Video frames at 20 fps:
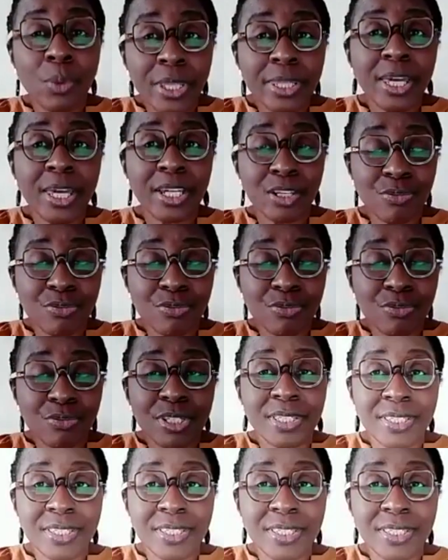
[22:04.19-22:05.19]
they can
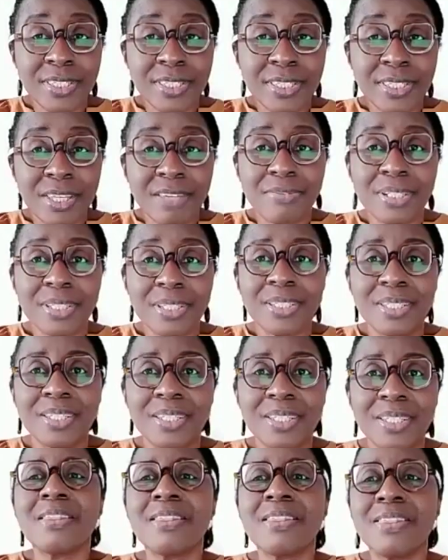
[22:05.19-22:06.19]
receive it,
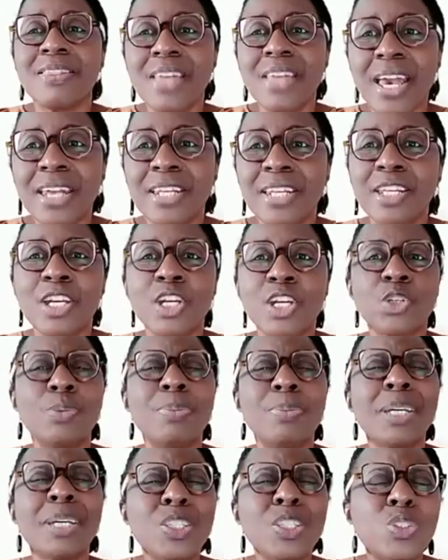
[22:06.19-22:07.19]
then you
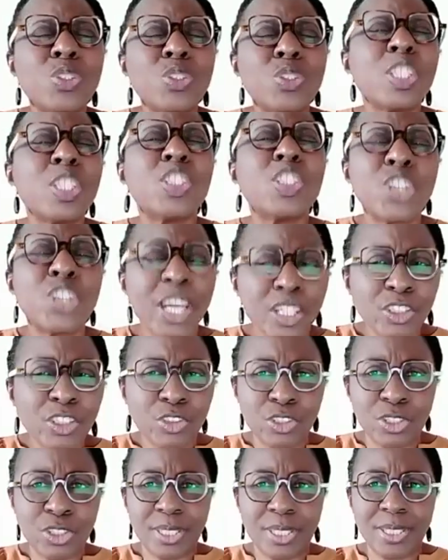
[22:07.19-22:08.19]
begin to see
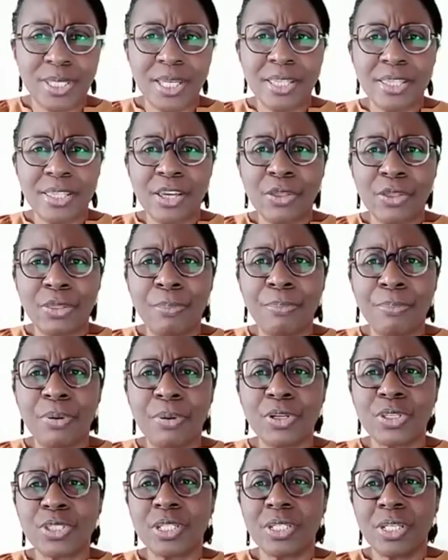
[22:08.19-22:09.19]
changes in the other
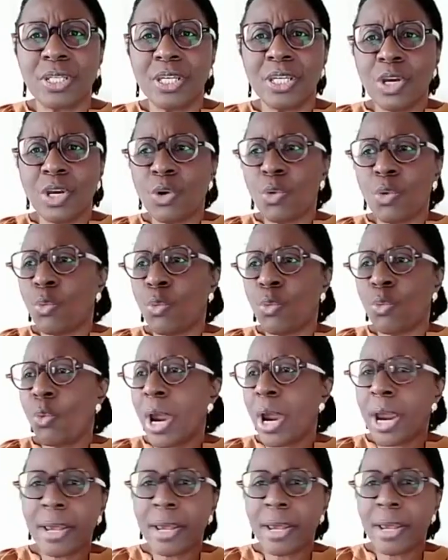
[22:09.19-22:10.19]
person.
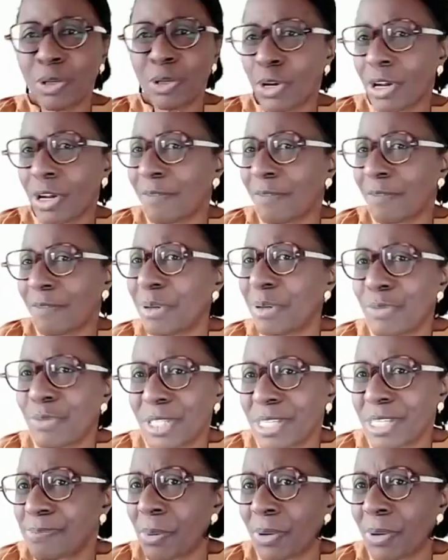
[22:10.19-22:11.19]
Where they may not have been
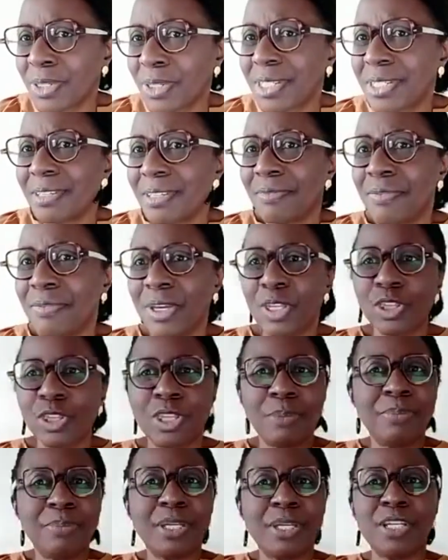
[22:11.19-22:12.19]
responsive,
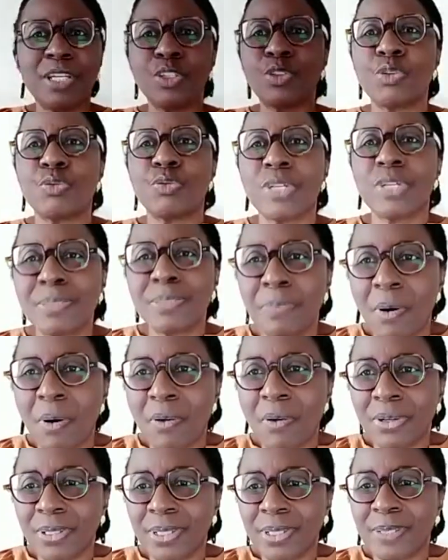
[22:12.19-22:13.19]
they begin to
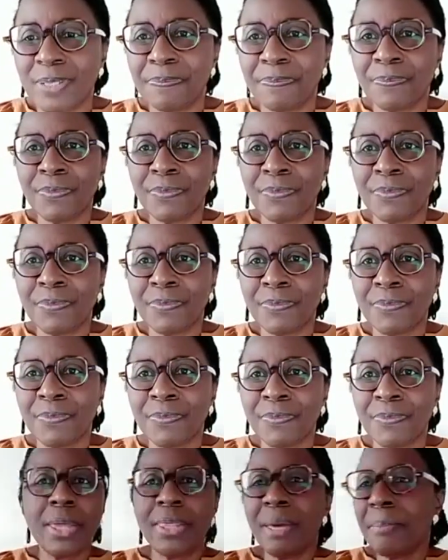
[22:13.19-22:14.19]
respond.
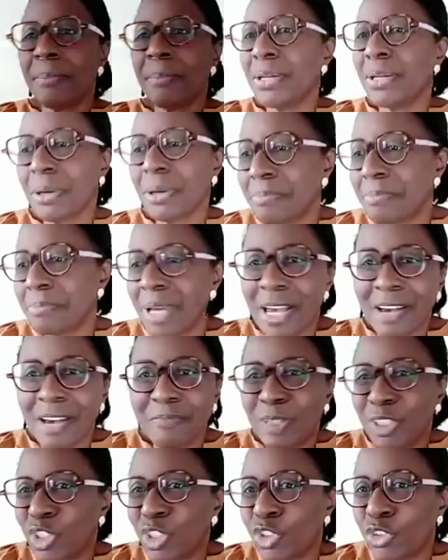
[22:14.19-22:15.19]
Where they have
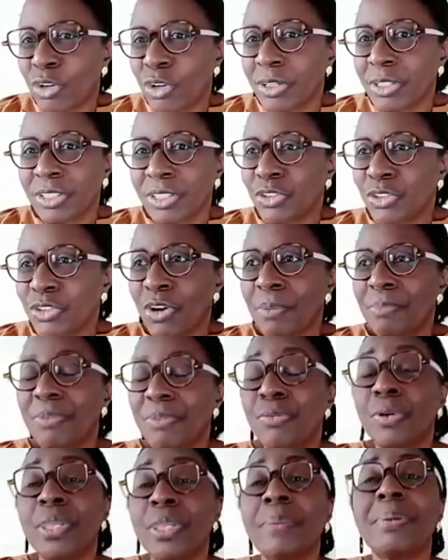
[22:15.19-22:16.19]
been shrunk
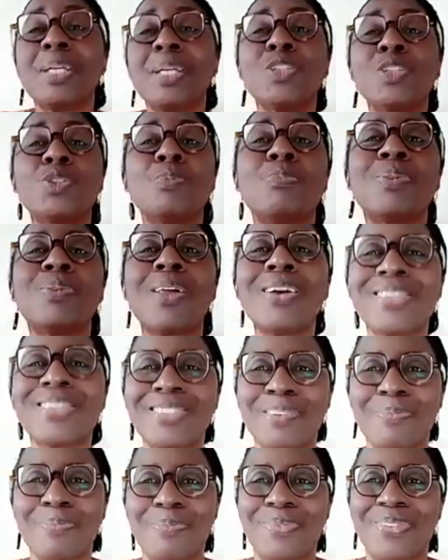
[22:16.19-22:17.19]
before, they begin to
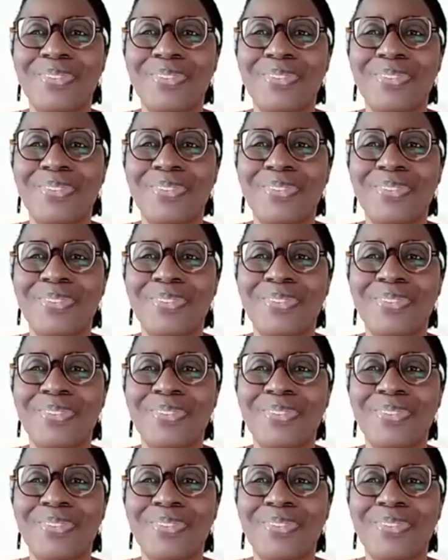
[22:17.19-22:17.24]
blossom.